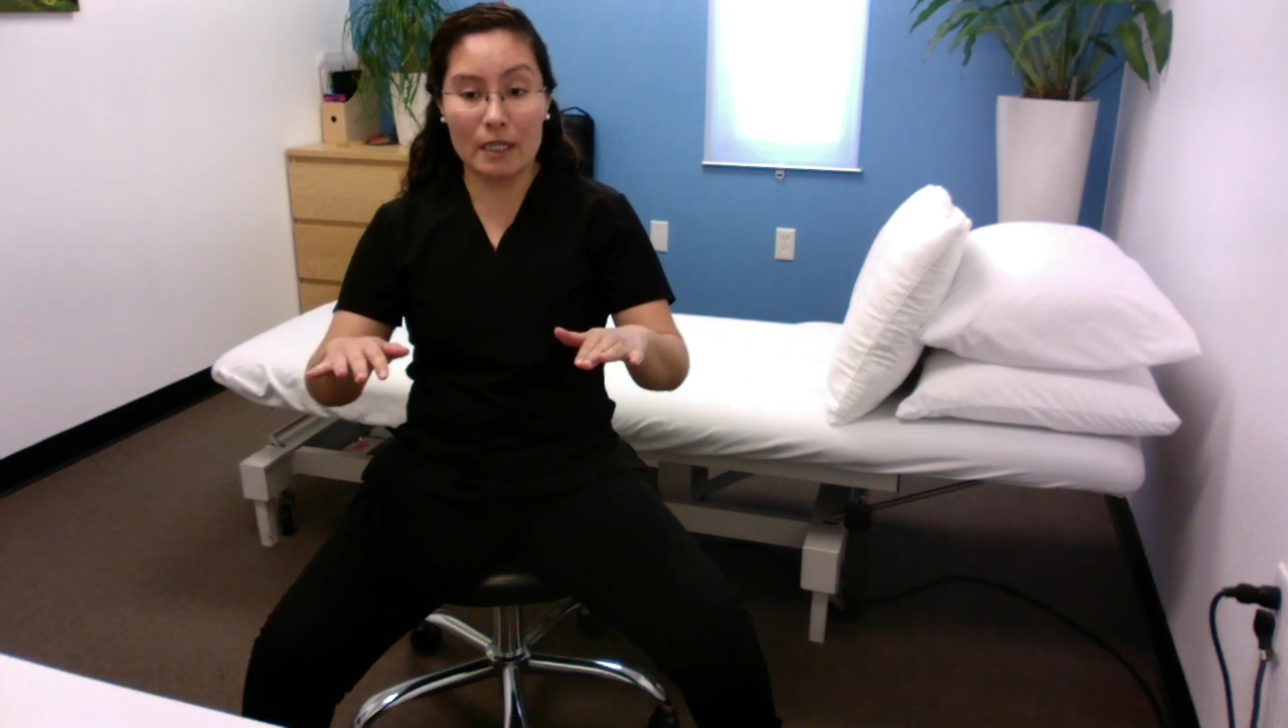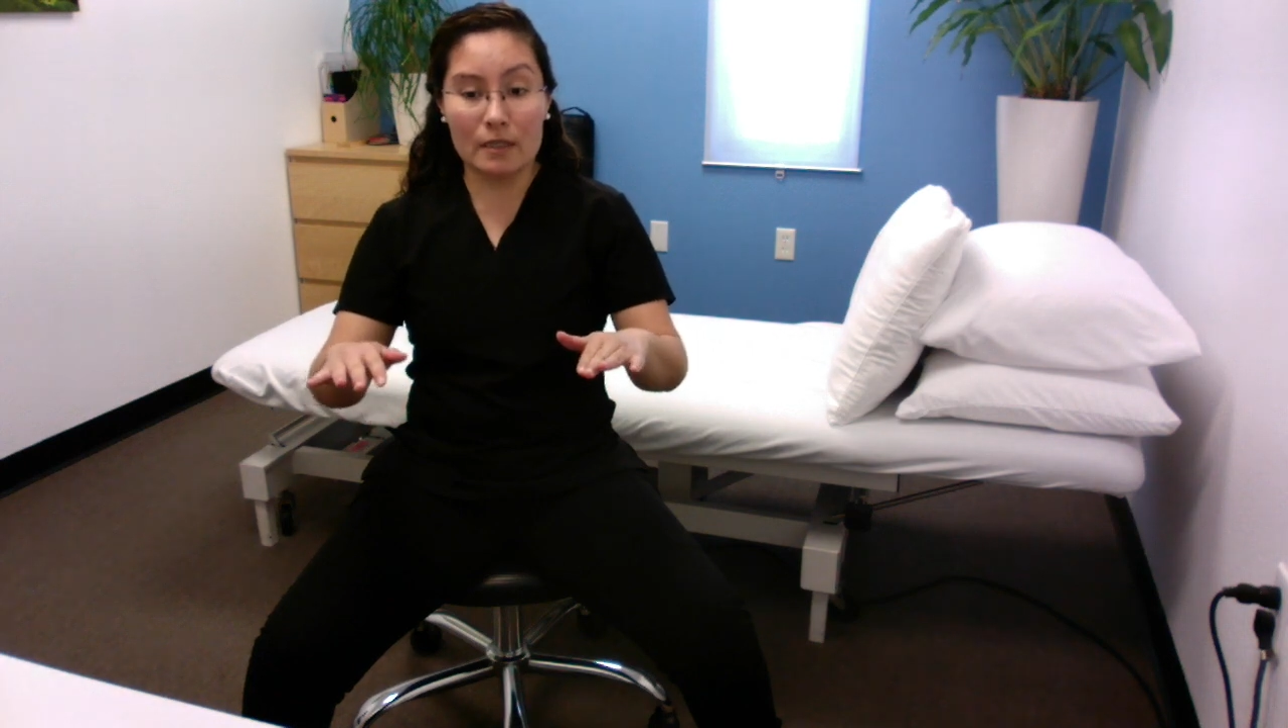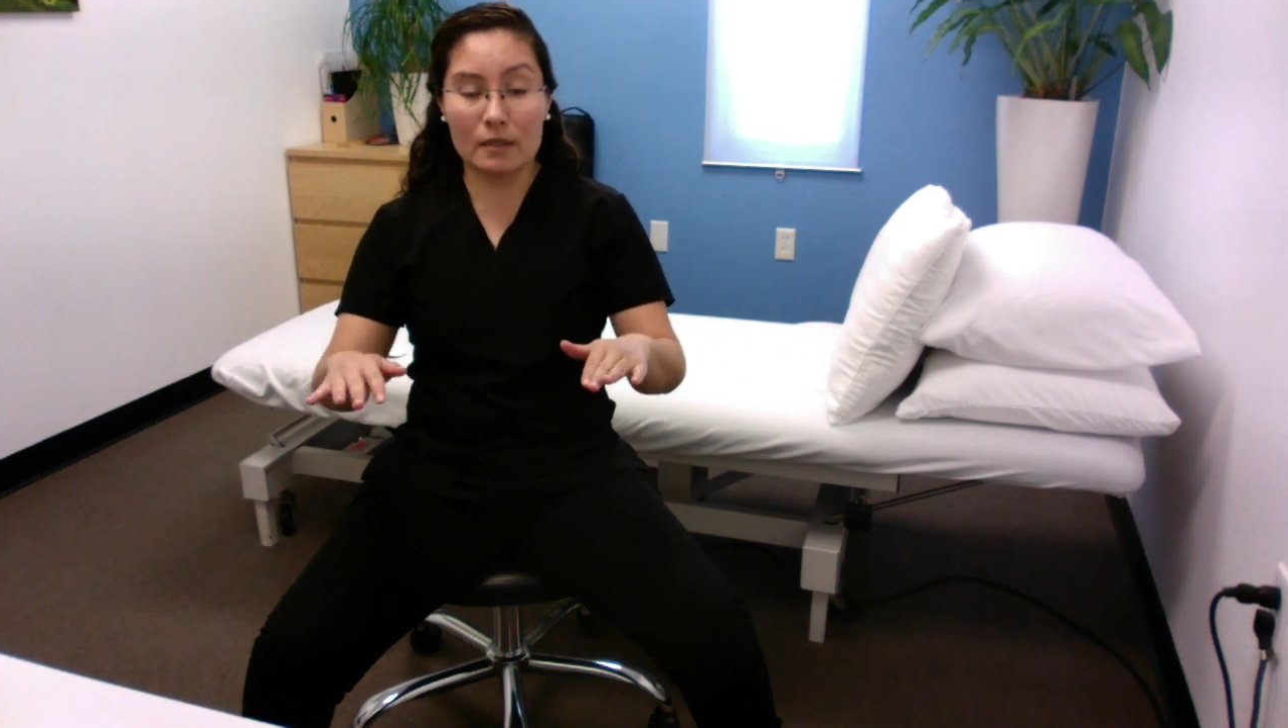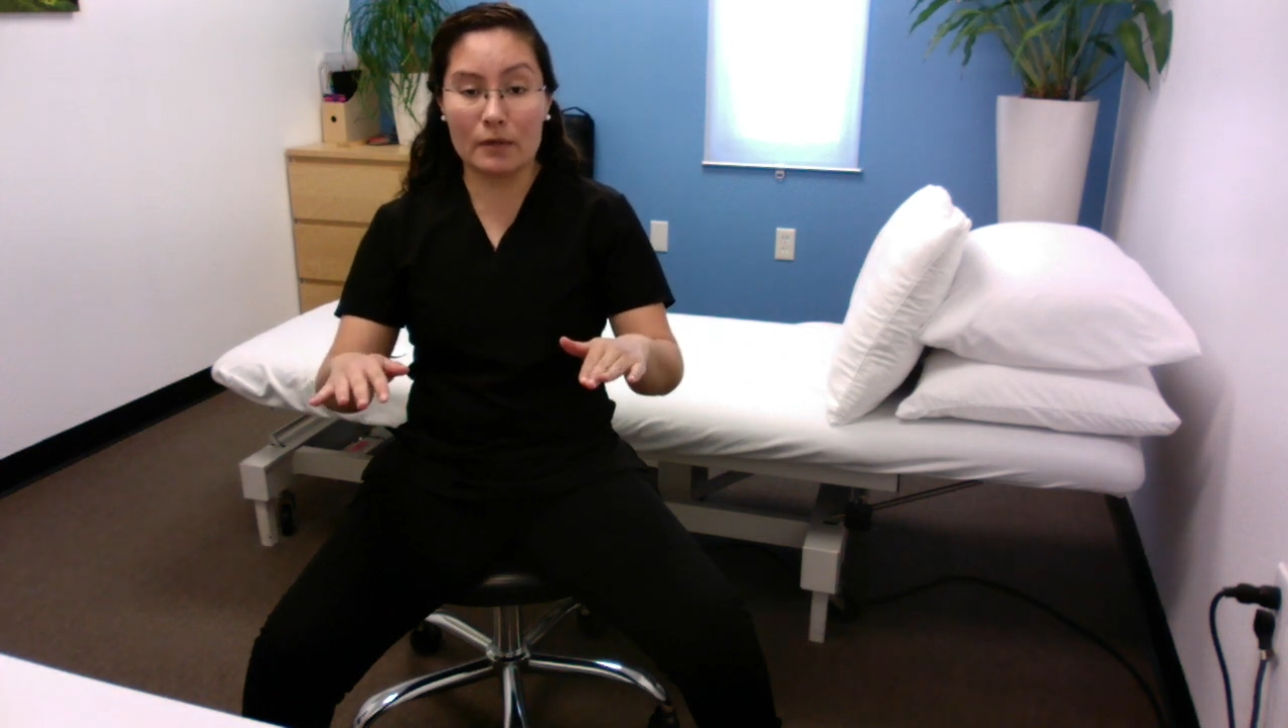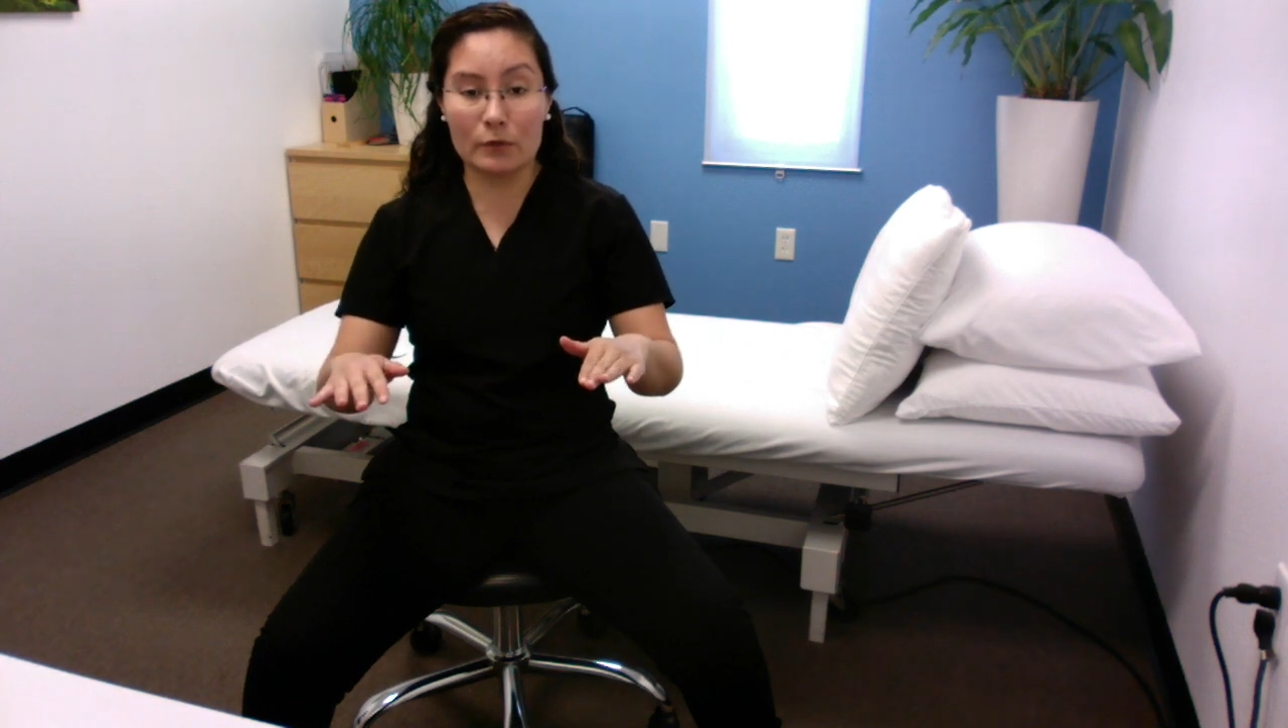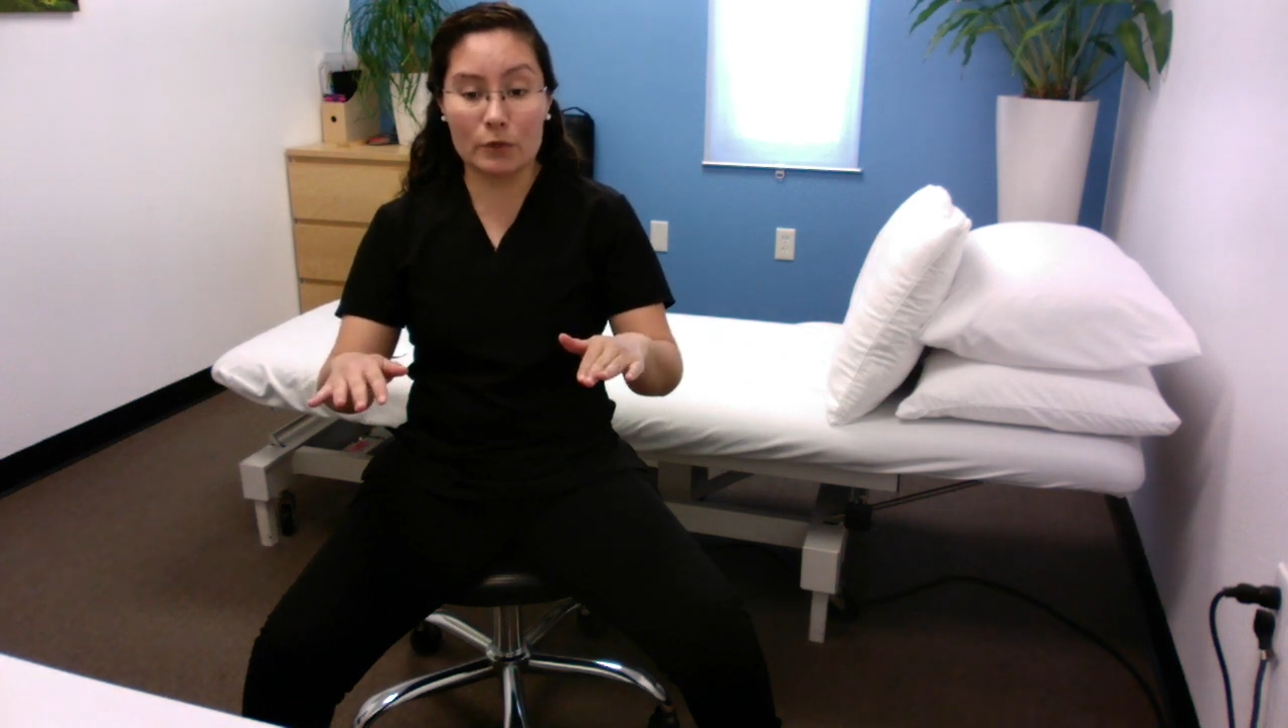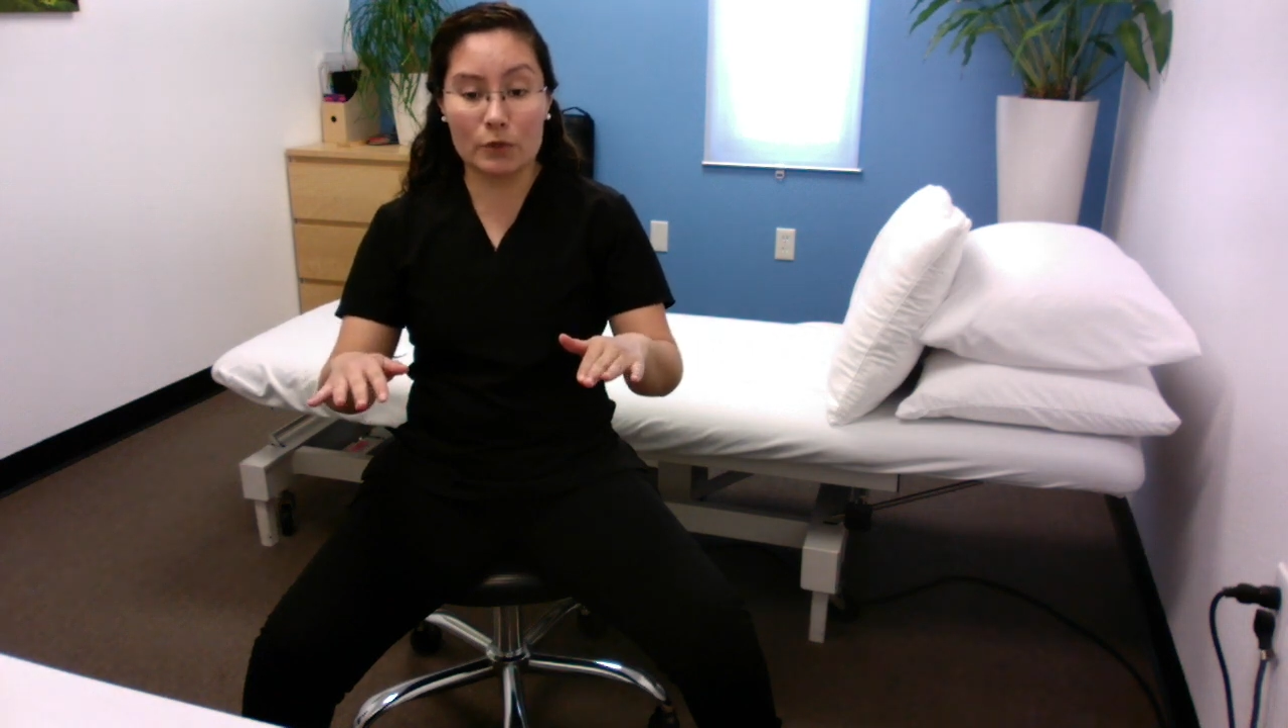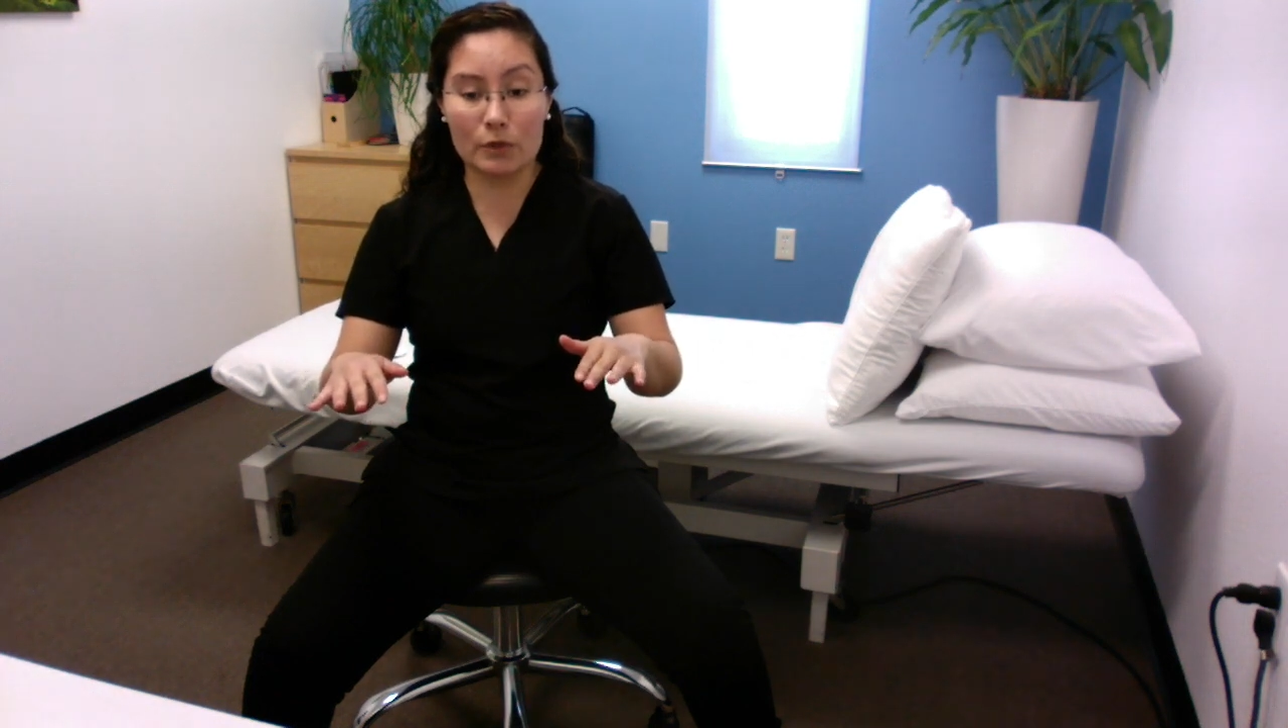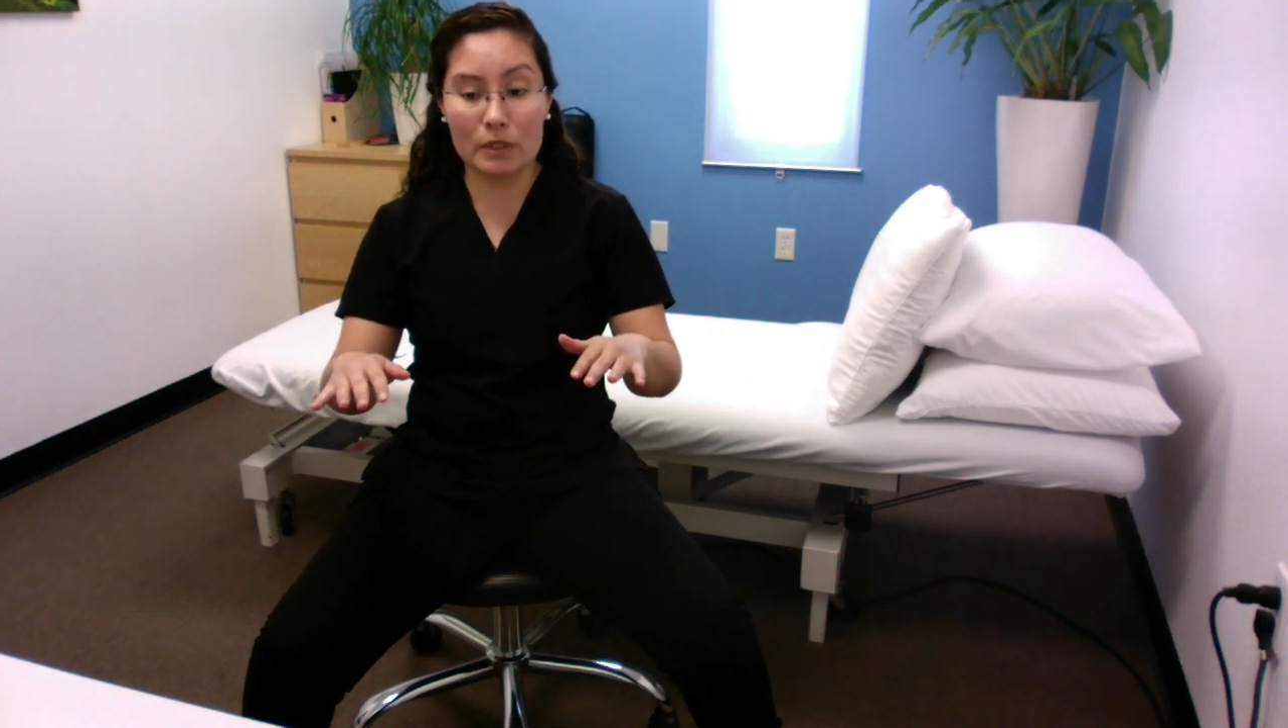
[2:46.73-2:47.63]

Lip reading: level to